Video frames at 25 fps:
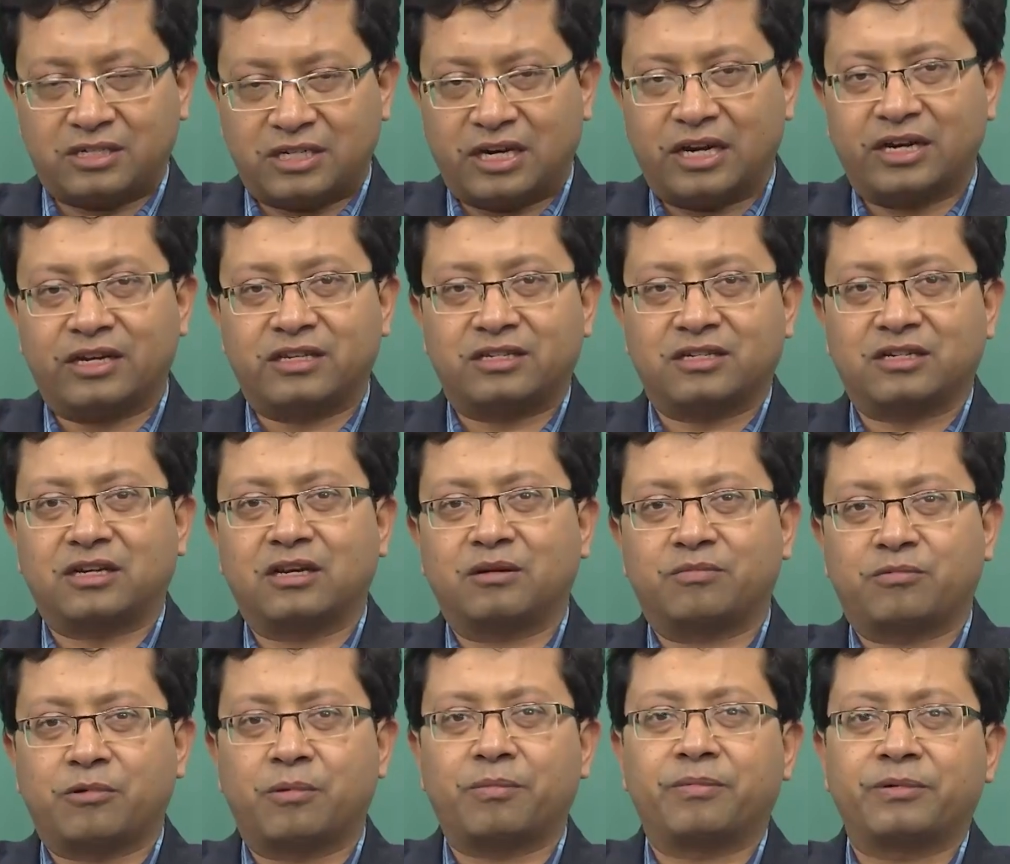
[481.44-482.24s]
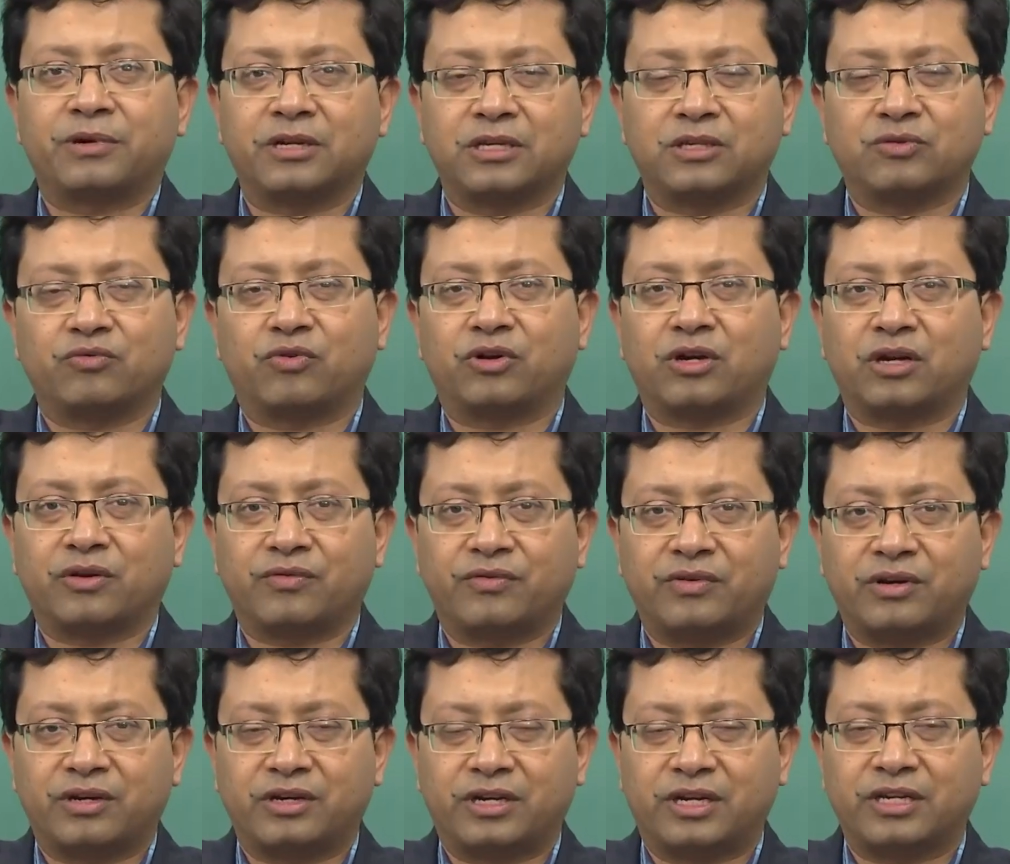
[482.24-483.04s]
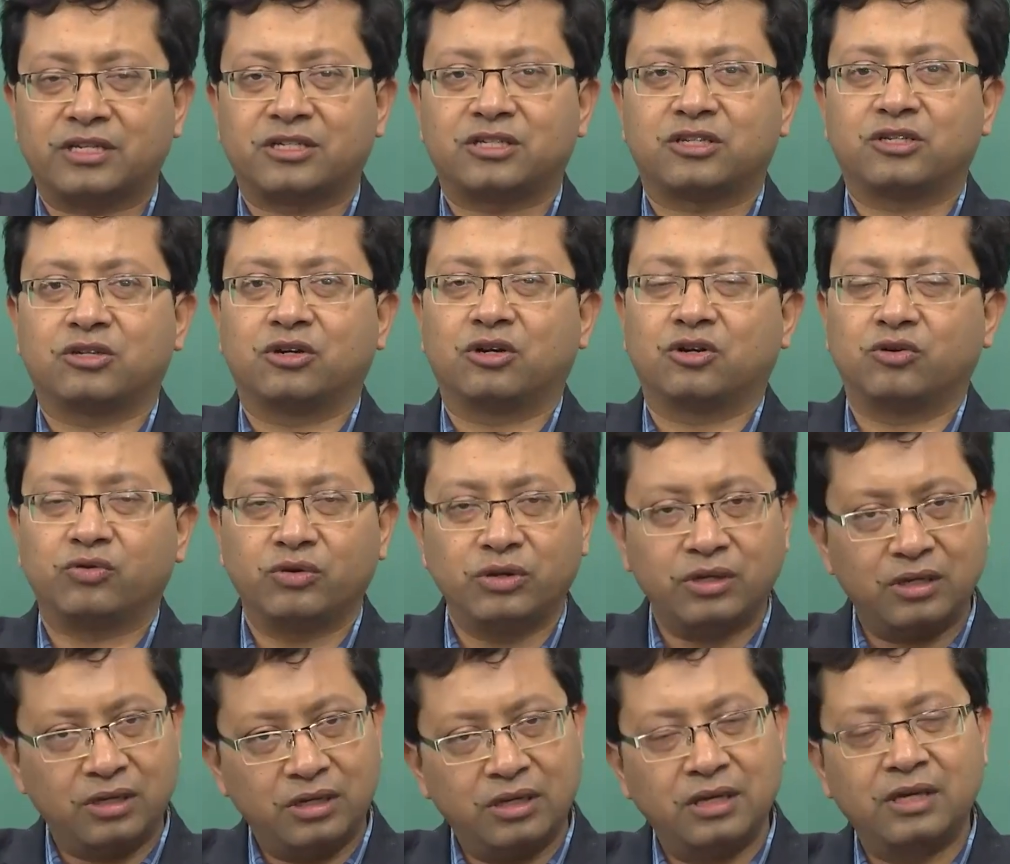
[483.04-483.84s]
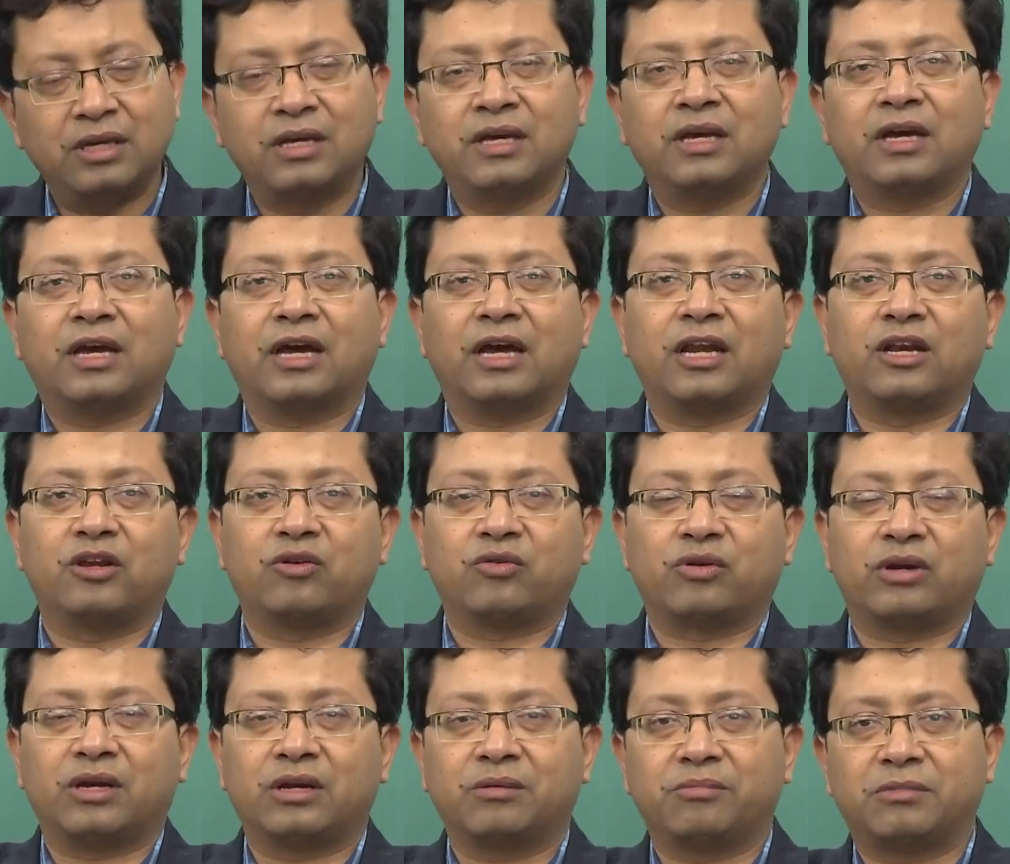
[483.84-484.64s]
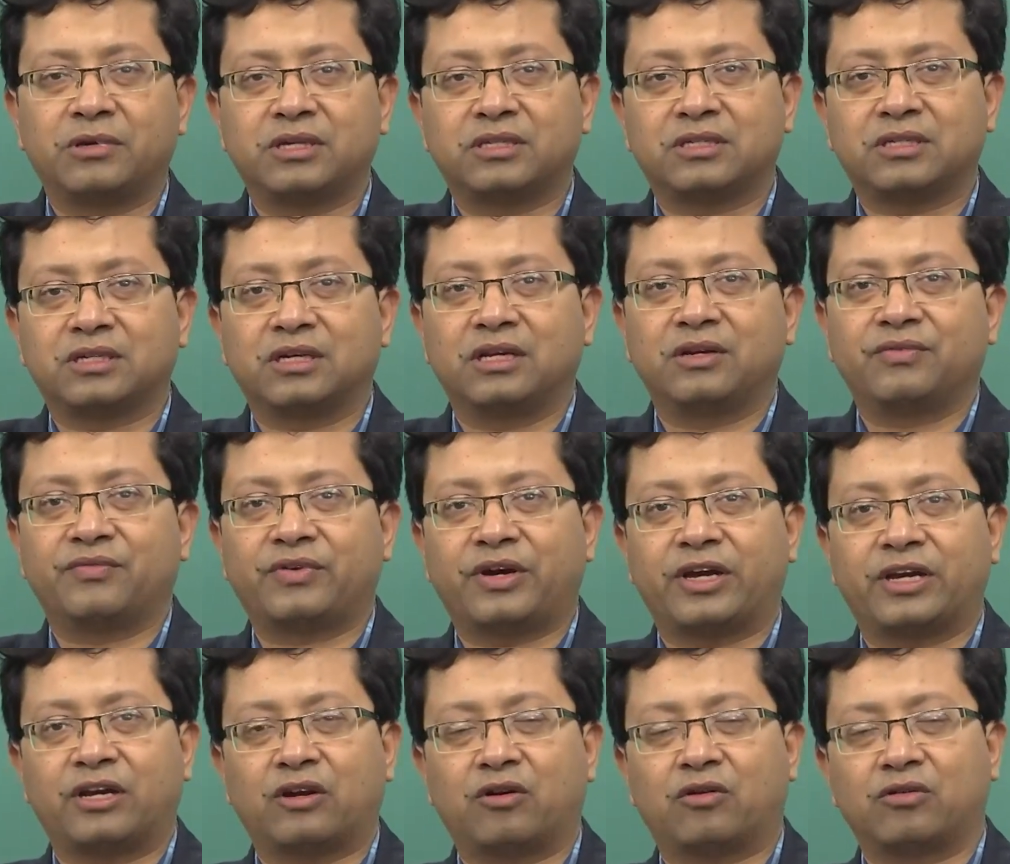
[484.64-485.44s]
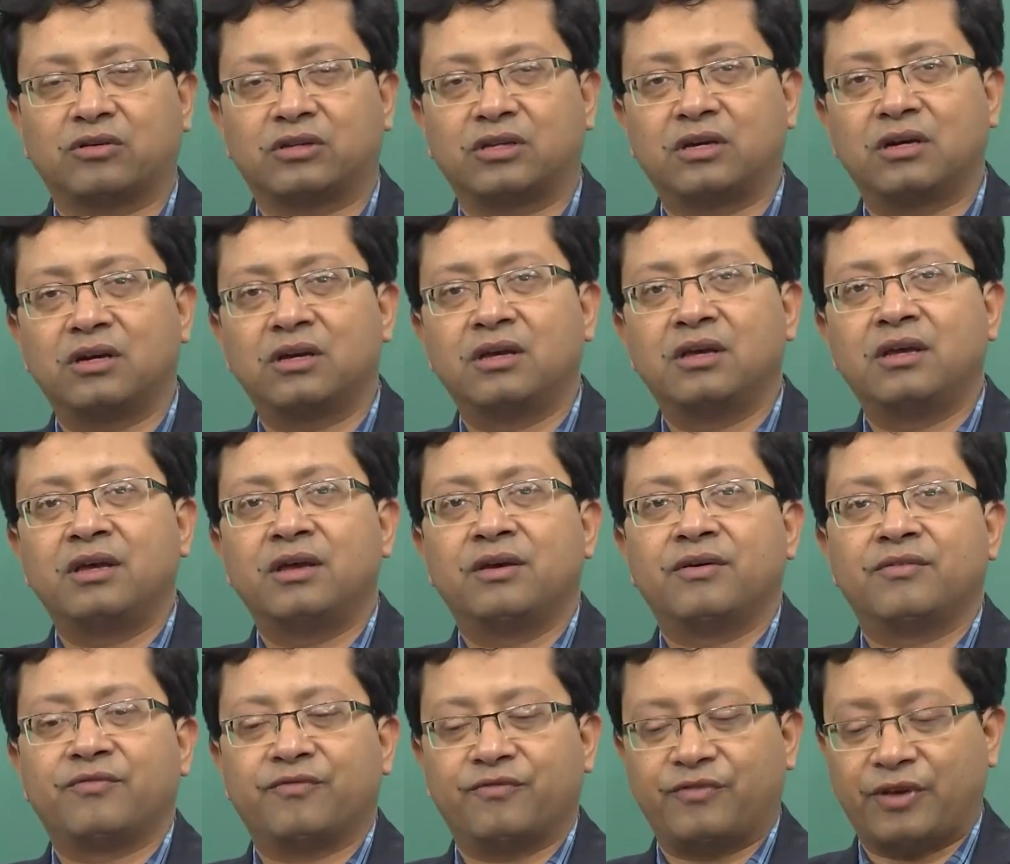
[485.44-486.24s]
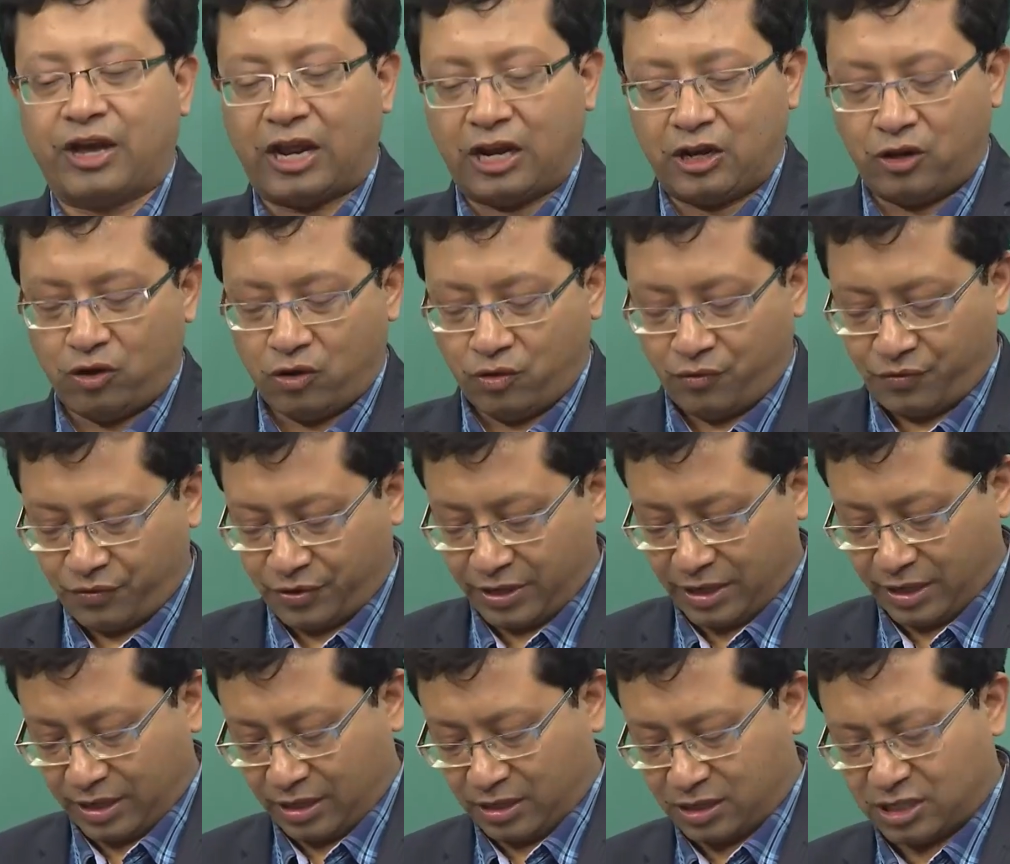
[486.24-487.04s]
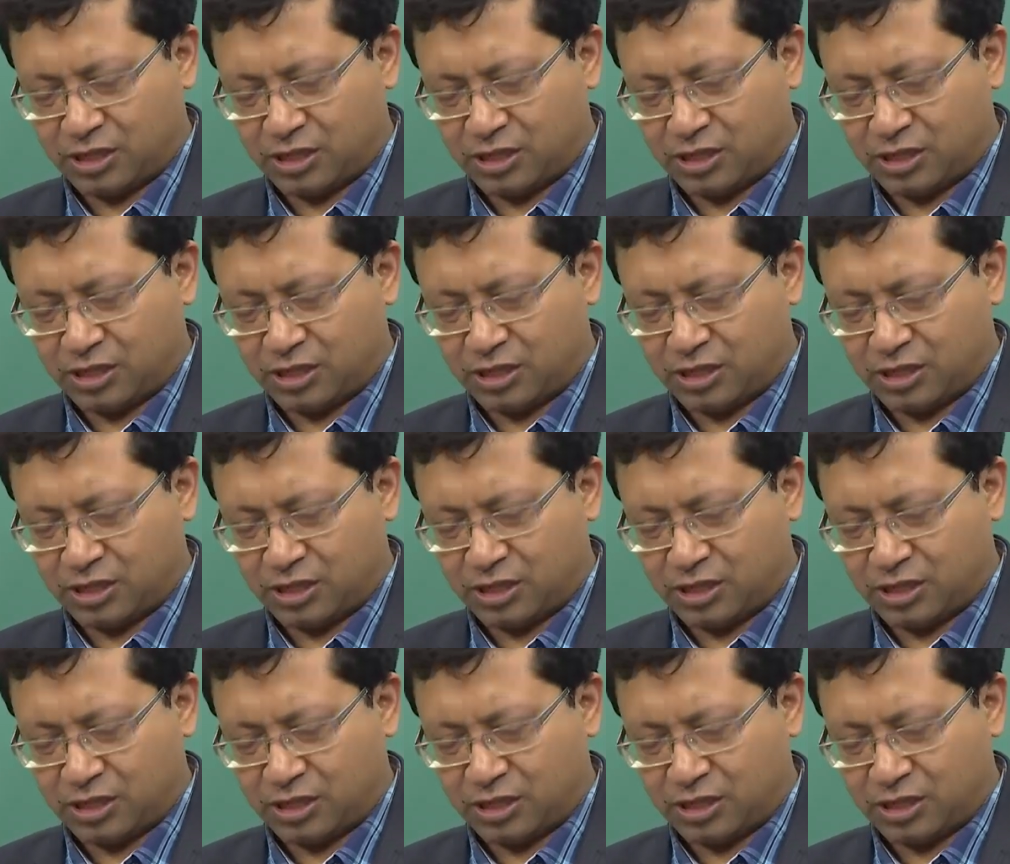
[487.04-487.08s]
the statistical properties whatever test you are doing, and you can basically find out the value of a.